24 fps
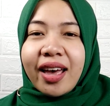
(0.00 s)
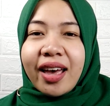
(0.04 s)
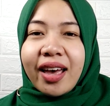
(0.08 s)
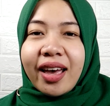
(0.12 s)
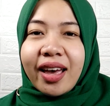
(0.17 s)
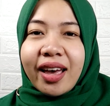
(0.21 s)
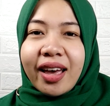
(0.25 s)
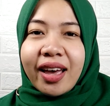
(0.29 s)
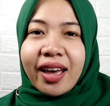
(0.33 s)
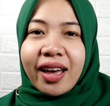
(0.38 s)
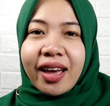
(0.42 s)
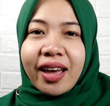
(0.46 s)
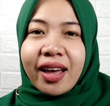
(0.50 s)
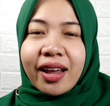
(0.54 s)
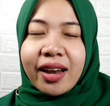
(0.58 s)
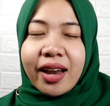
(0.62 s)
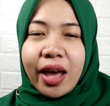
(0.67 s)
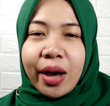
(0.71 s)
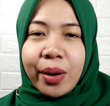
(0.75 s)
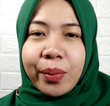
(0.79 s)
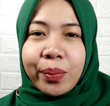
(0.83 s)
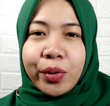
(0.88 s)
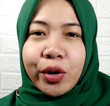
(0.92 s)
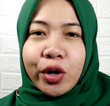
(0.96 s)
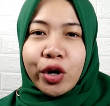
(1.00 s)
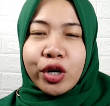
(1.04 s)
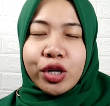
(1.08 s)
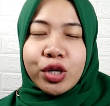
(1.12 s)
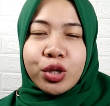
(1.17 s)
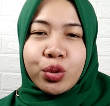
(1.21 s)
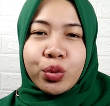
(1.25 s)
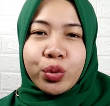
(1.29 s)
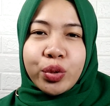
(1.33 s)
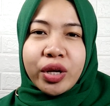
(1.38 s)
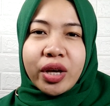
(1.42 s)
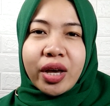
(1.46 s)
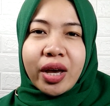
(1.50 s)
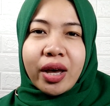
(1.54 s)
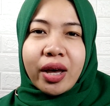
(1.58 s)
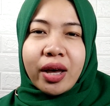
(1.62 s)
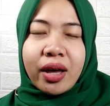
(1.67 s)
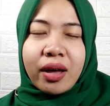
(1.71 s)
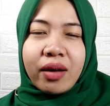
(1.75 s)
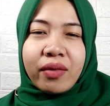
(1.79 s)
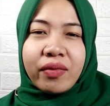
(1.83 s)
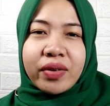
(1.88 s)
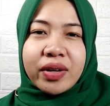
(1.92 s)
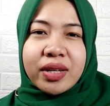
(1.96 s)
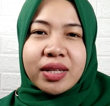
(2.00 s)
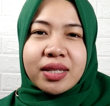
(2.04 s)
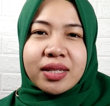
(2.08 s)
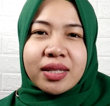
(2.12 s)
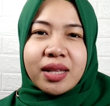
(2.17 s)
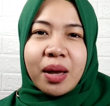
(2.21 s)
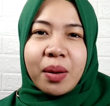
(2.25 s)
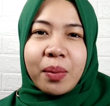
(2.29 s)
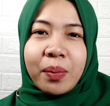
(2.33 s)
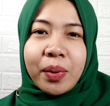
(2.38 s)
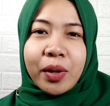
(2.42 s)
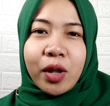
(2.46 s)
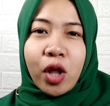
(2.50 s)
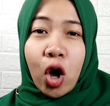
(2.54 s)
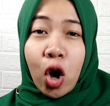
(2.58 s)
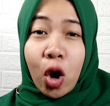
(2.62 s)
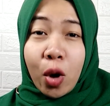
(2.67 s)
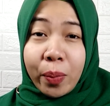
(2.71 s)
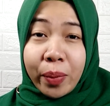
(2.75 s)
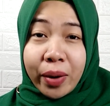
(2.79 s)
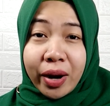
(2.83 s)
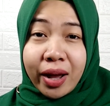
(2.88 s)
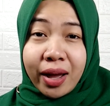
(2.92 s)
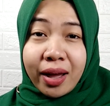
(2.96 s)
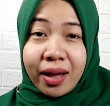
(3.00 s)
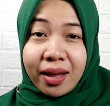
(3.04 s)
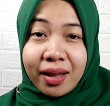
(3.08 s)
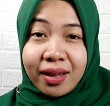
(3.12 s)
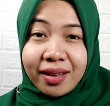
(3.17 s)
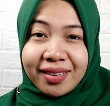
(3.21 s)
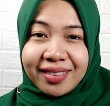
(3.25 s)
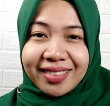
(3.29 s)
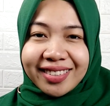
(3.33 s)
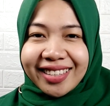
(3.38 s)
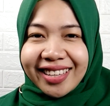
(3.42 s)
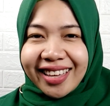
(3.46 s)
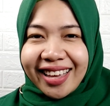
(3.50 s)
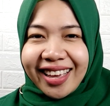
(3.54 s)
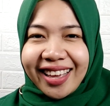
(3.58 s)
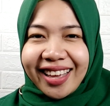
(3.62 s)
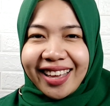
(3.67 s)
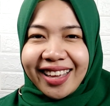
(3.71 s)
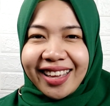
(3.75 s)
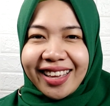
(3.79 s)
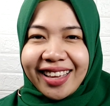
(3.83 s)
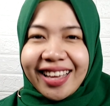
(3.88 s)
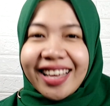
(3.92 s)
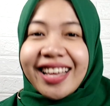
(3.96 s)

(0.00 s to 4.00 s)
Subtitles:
and abroad we have, for example, Oprah. Yeah,